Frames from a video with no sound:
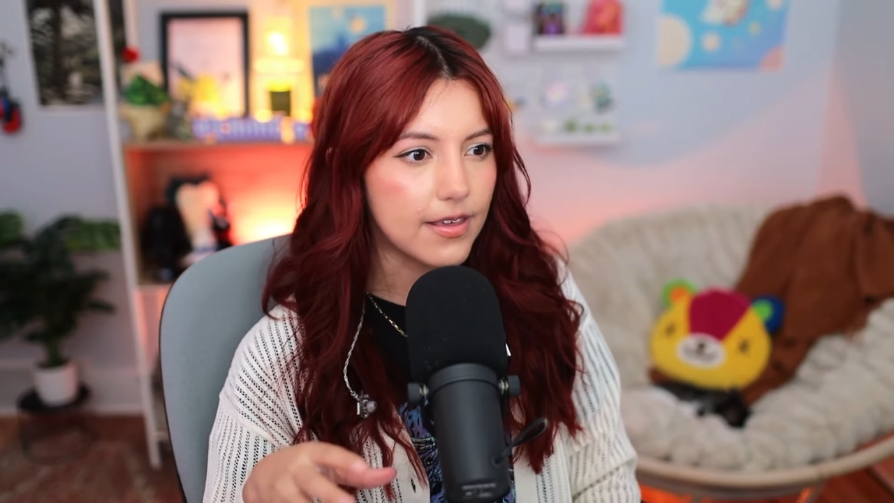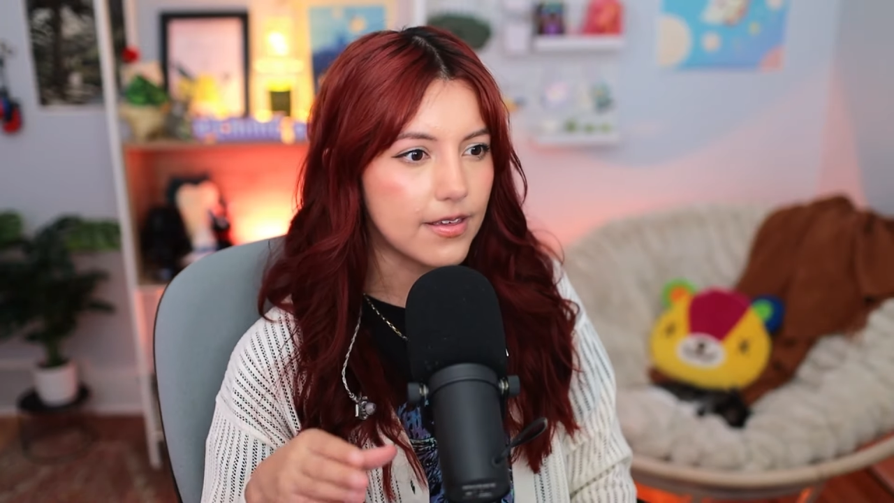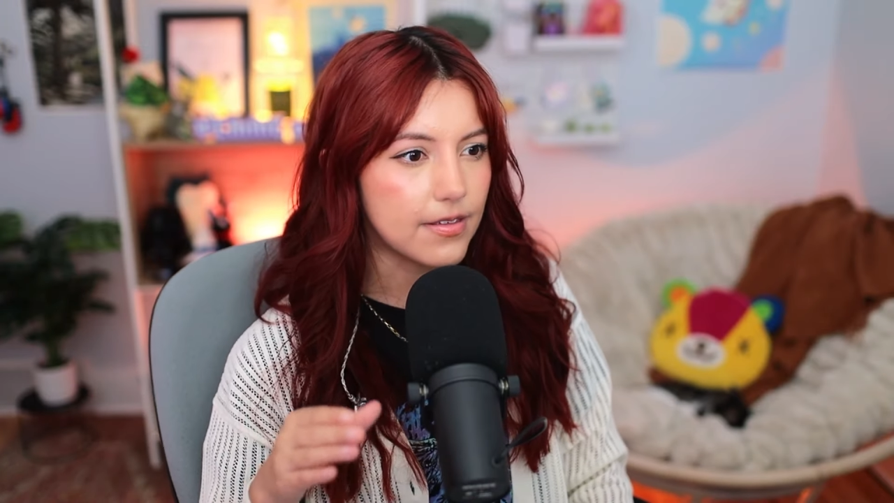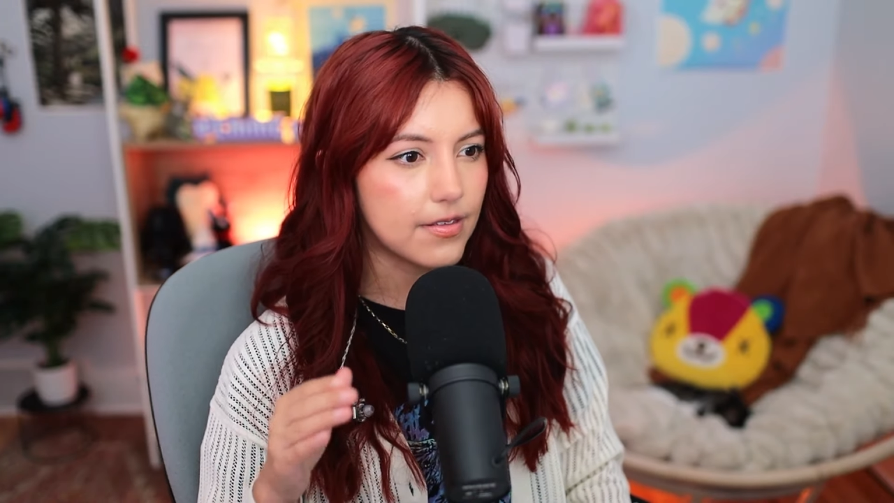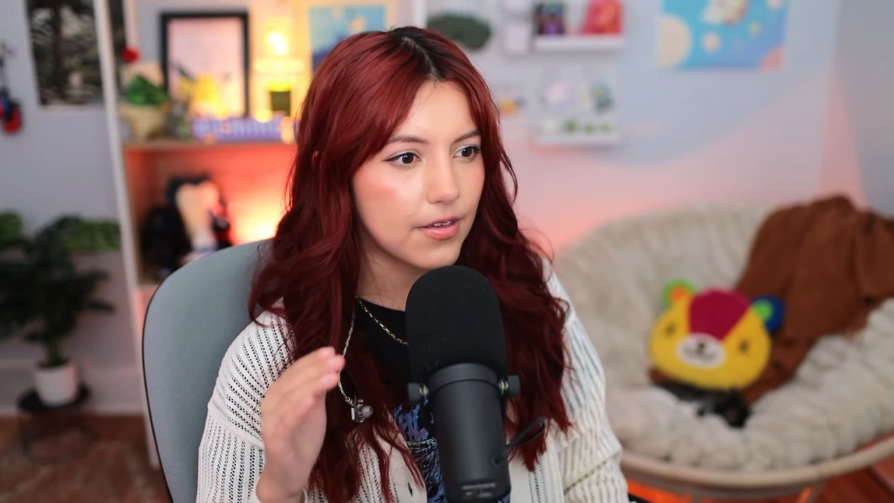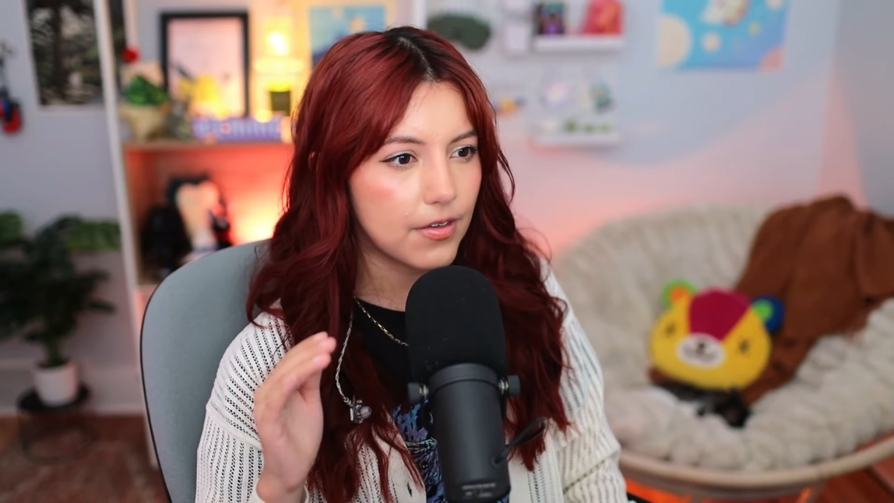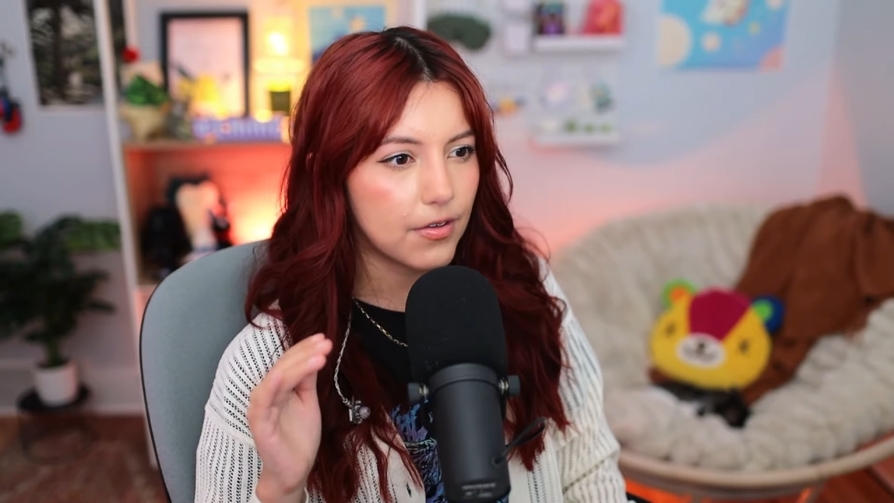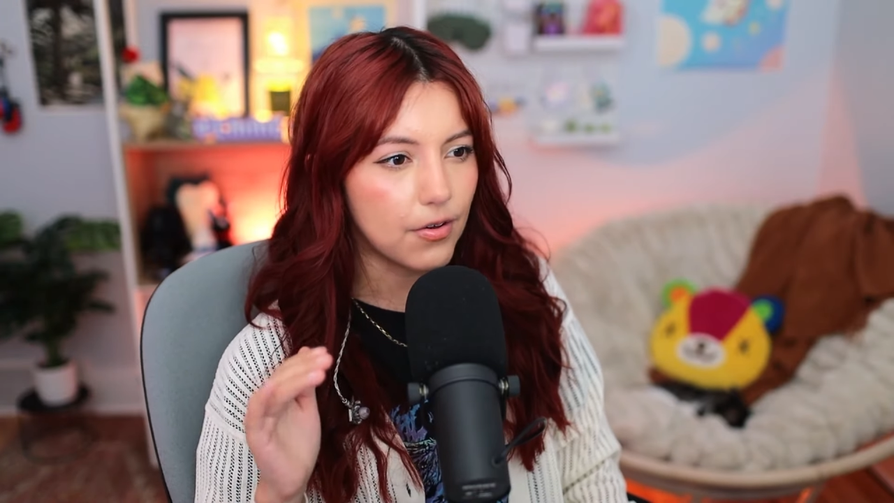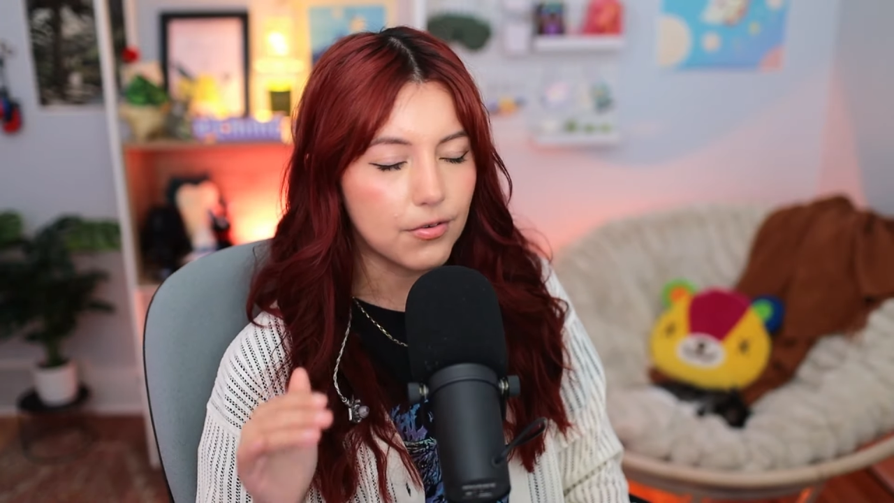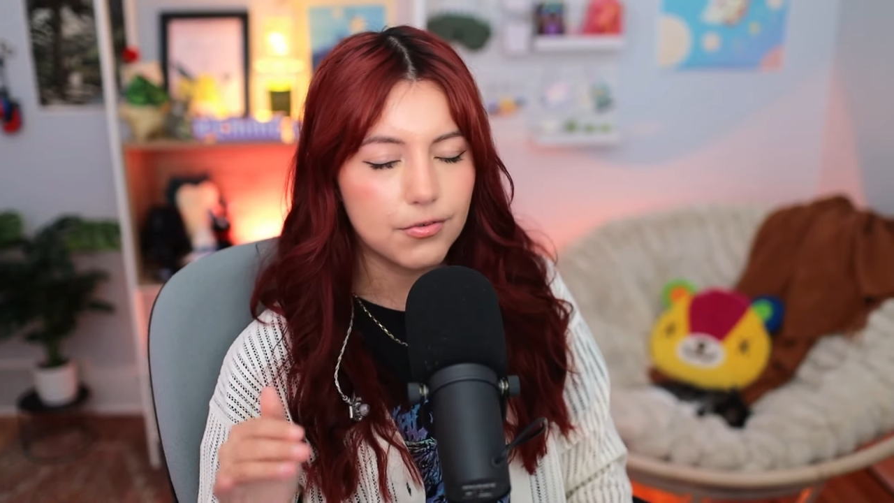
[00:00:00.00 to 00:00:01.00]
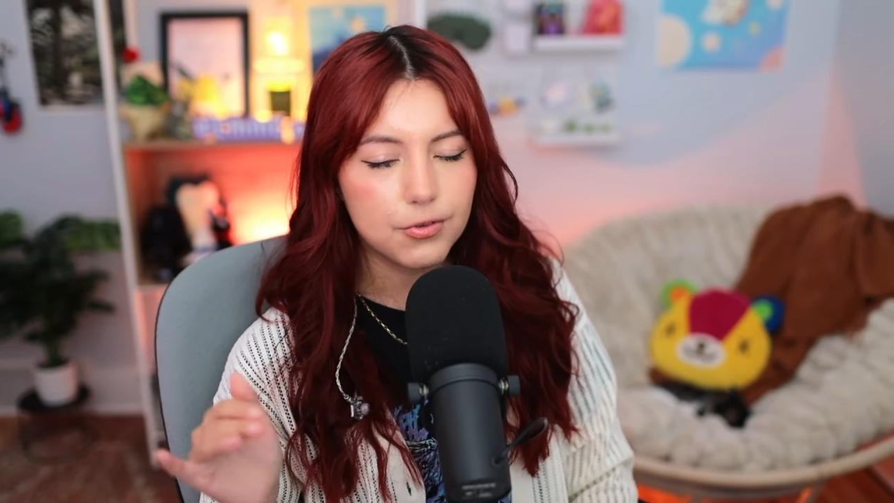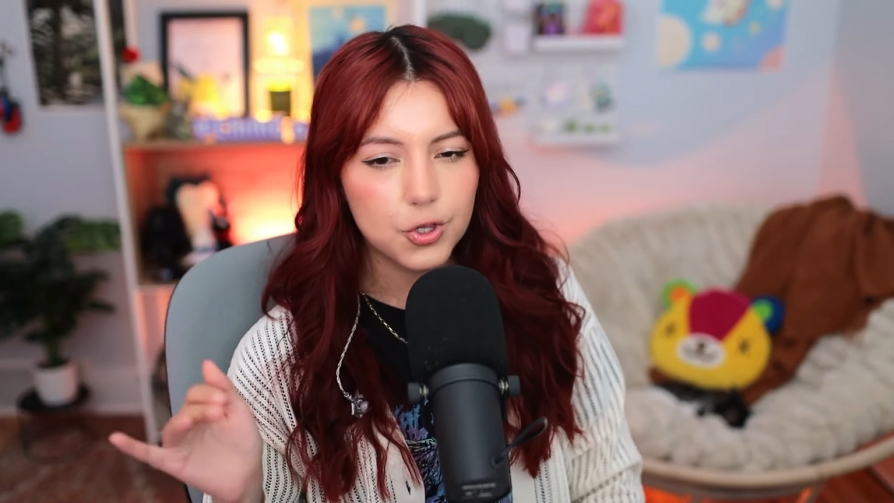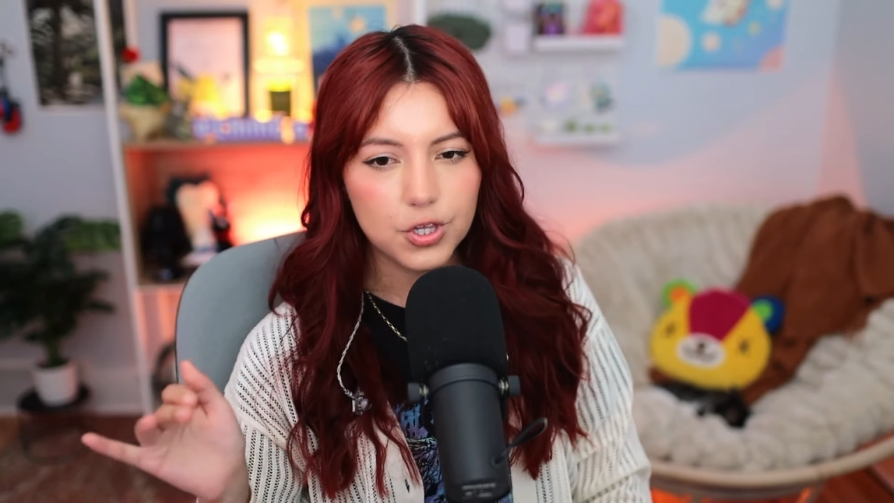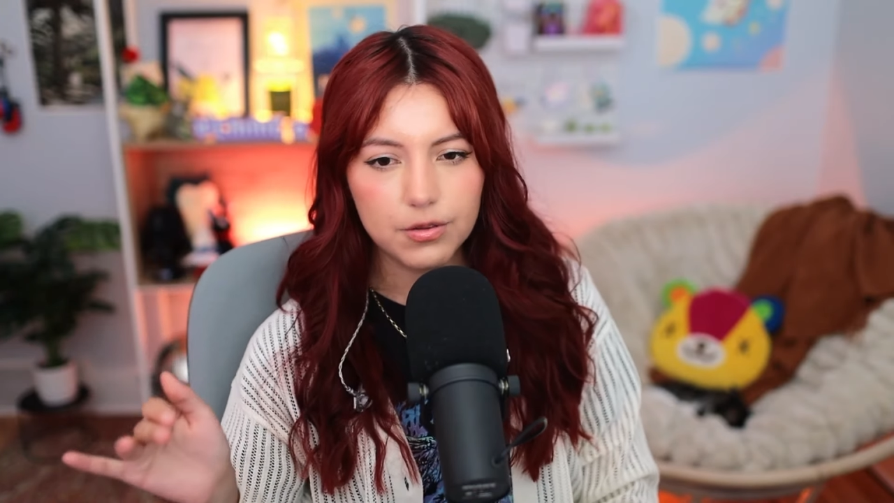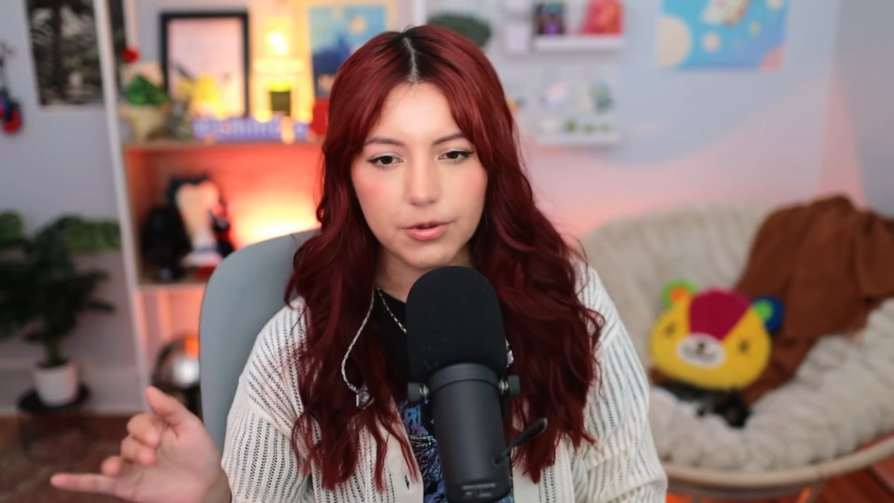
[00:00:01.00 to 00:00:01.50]
is
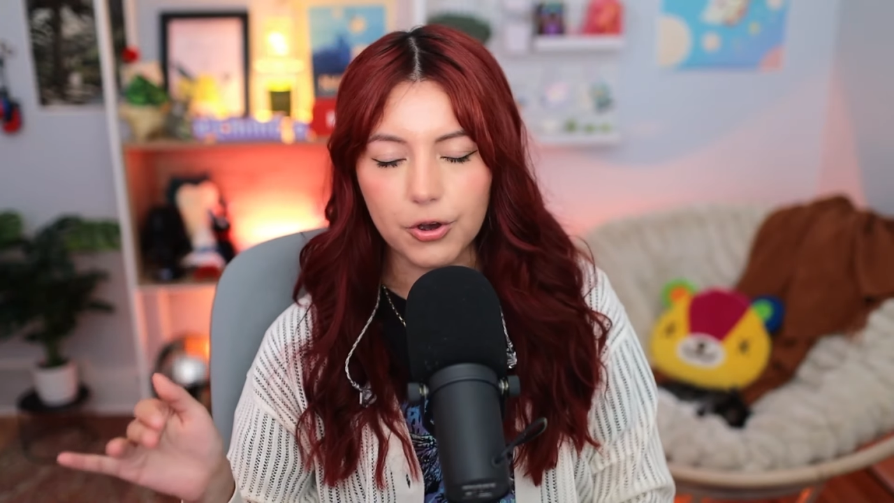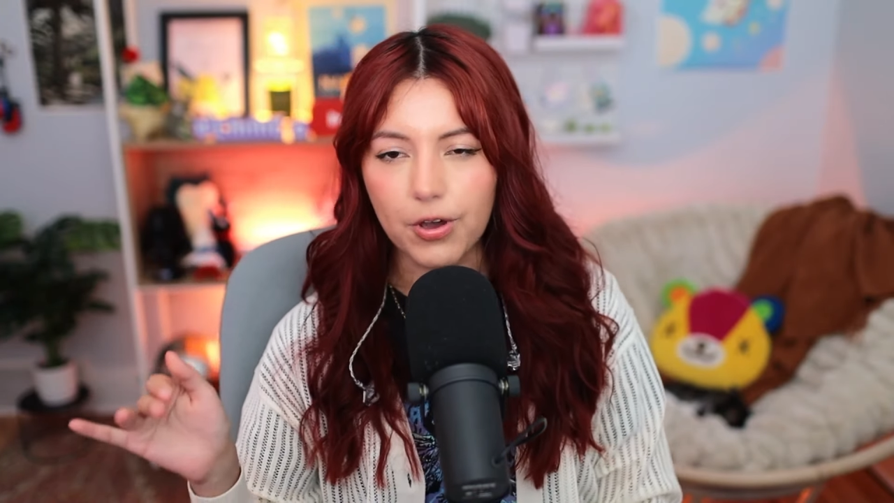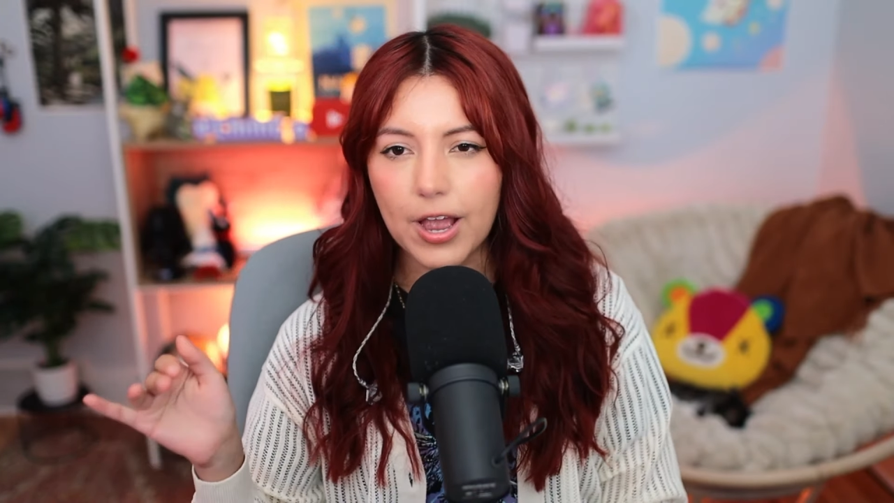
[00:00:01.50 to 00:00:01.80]
Kokushibo.